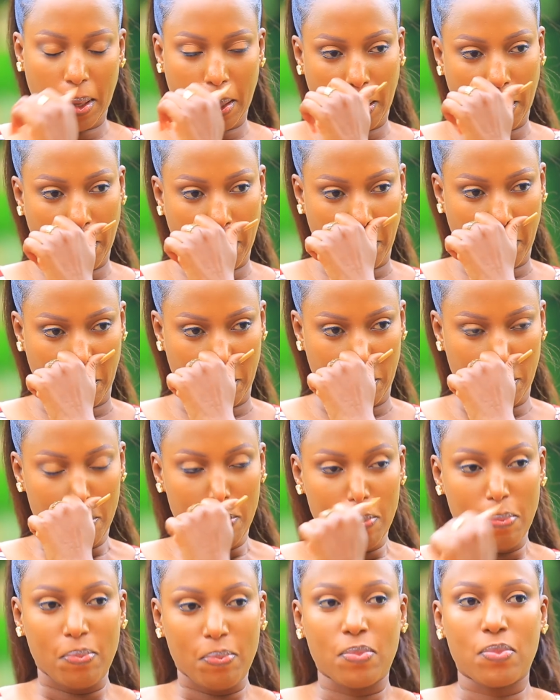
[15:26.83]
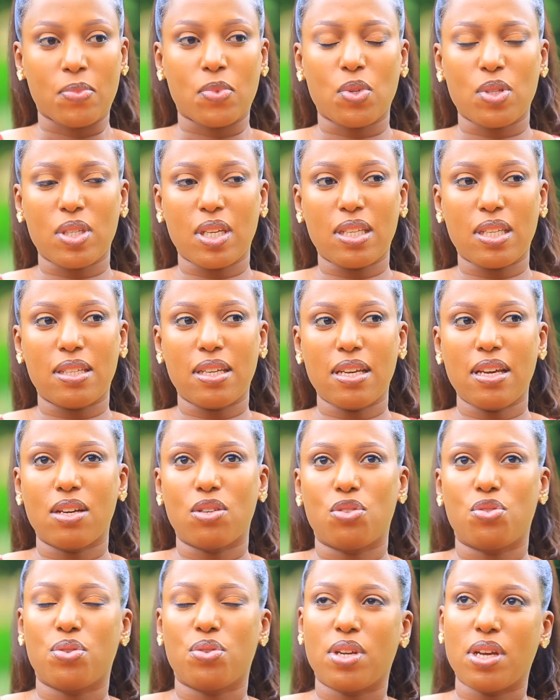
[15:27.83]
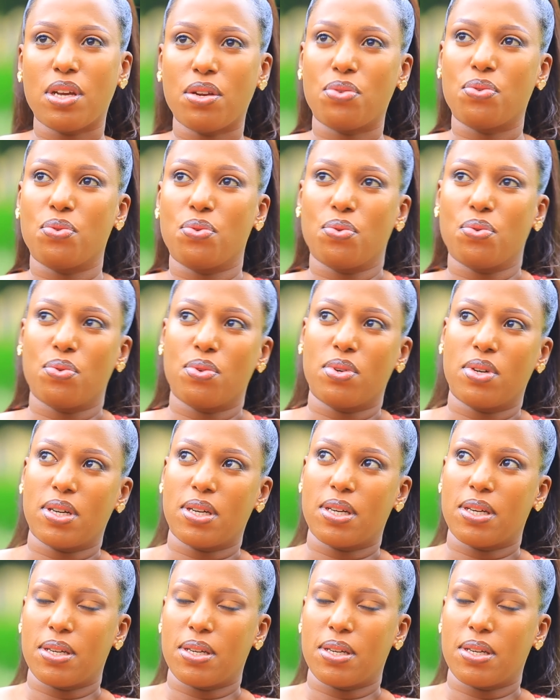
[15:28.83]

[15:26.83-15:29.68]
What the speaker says: yeah society yacu rero